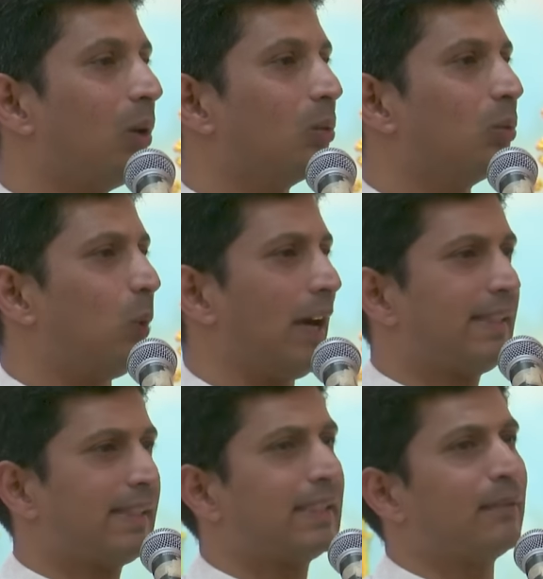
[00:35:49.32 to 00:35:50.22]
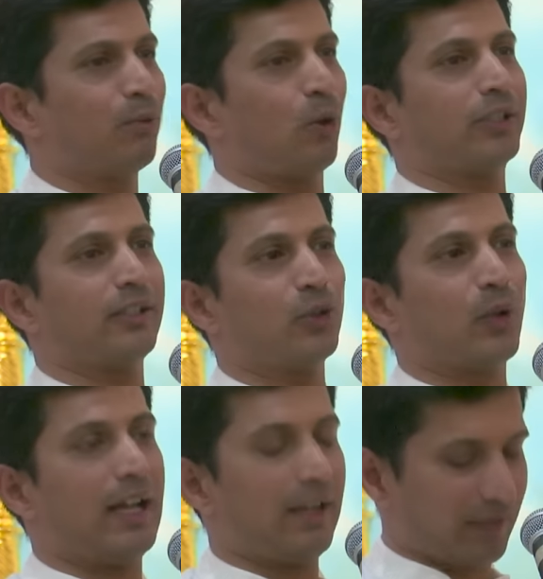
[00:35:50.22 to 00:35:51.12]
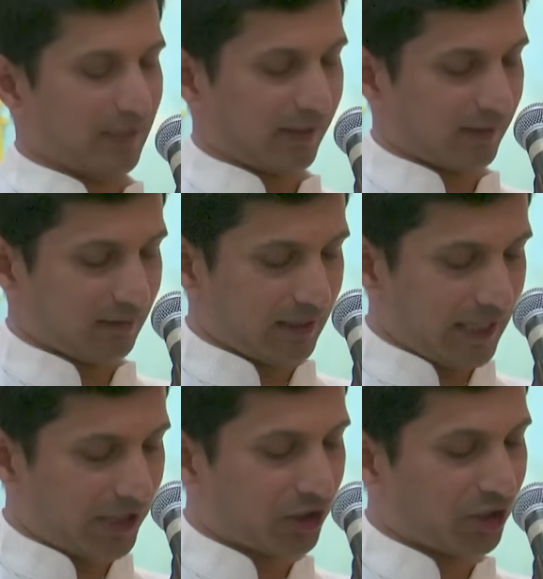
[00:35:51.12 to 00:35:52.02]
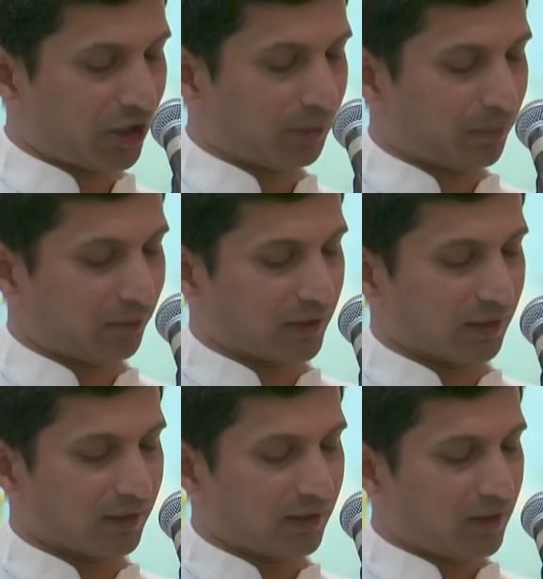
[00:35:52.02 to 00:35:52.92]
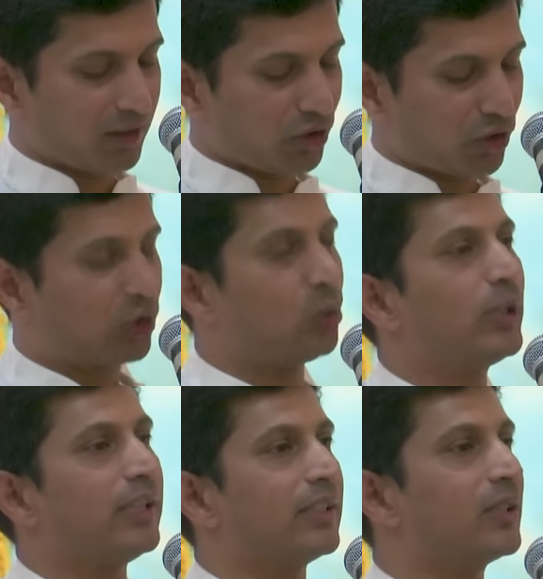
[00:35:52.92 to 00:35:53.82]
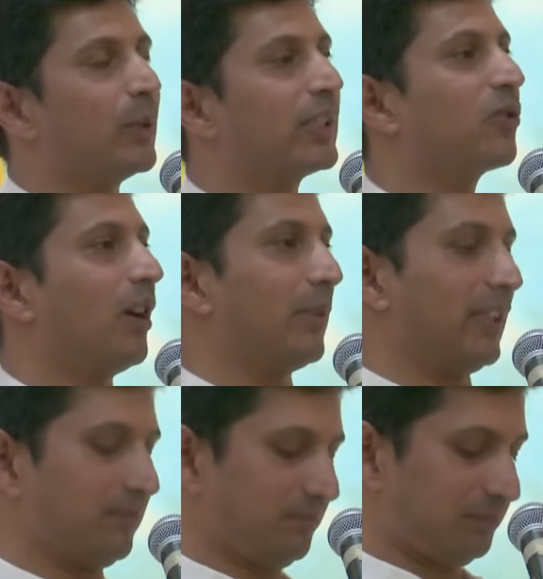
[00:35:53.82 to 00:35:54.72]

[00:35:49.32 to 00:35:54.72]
Why is it important to have this relationship of a student with Swami?